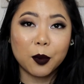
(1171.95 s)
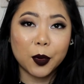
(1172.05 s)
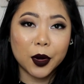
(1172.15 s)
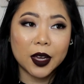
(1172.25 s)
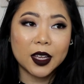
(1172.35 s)

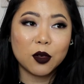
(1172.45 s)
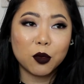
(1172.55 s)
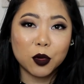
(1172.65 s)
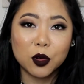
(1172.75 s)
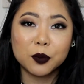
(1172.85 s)
but
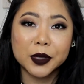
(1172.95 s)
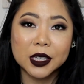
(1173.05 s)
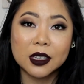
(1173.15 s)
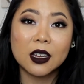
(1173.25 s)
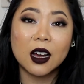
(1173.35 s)
it will
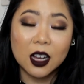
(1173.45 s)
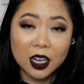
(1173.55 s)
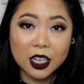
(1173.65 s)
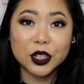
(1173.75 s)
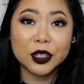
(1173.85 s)
be a
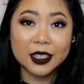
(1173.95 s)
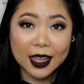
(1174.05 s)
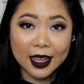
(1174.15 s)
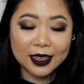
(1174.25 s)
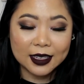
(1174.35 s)
hundred
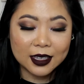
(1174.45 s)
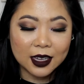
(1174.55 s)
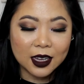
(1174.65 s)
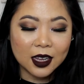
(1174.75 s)
days.